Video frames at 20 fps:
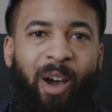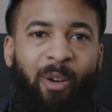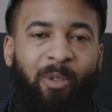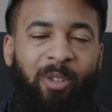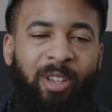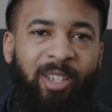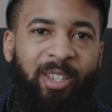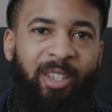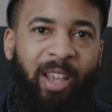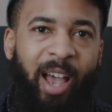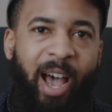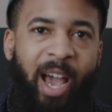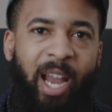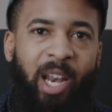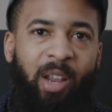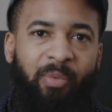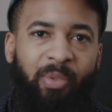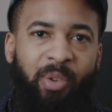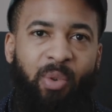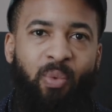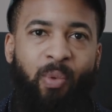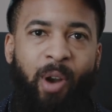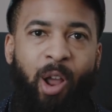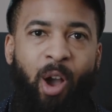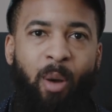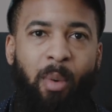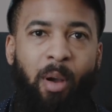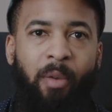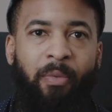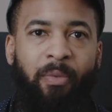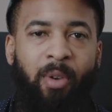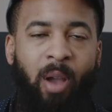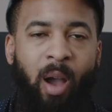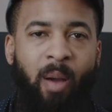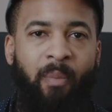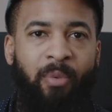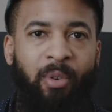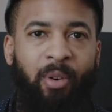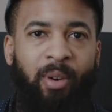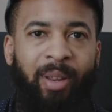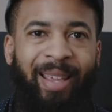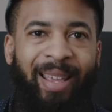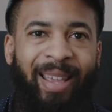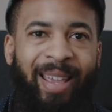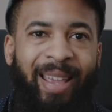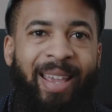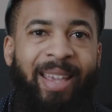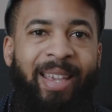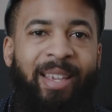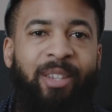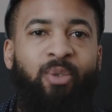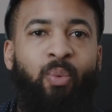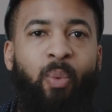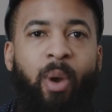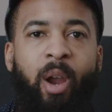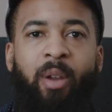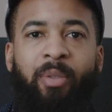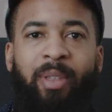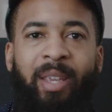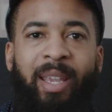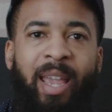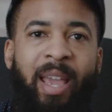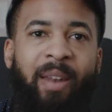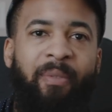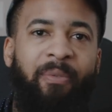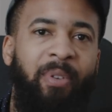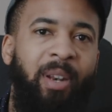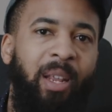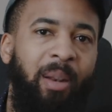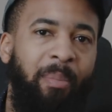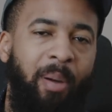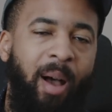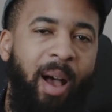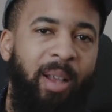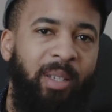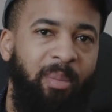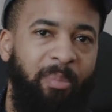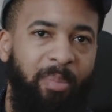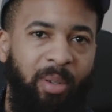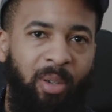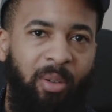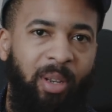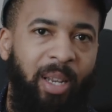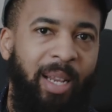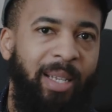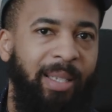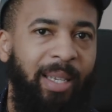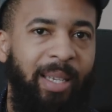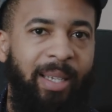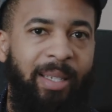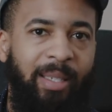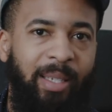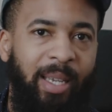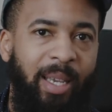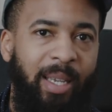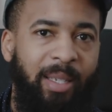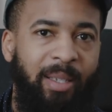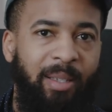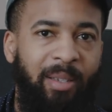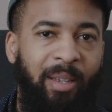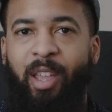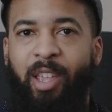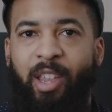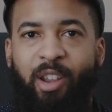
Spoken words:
outside of the realm of comfort is where the infinite possibilities exist.